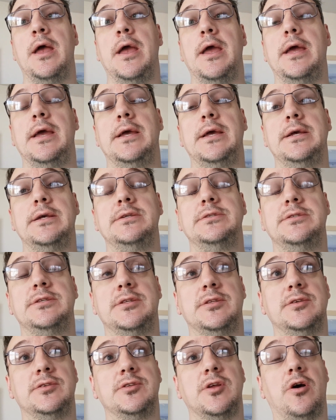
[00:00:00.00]
is
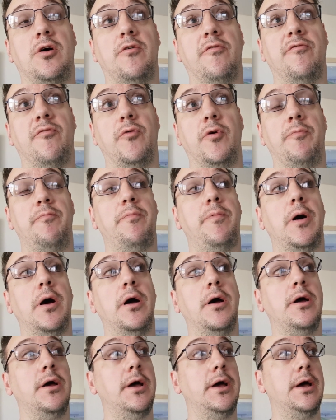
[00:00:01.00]
the start
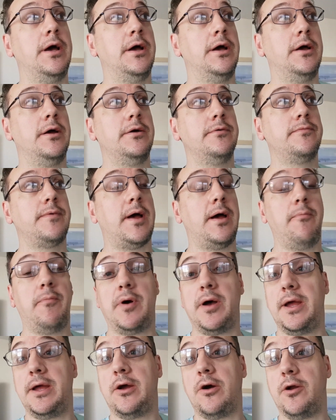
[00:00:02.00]
of
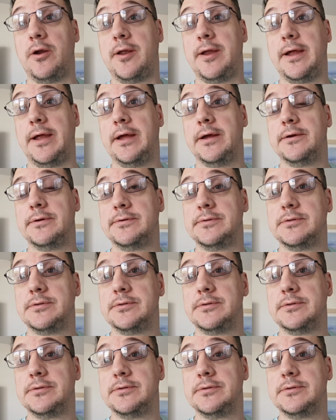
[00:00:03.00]
my holiday.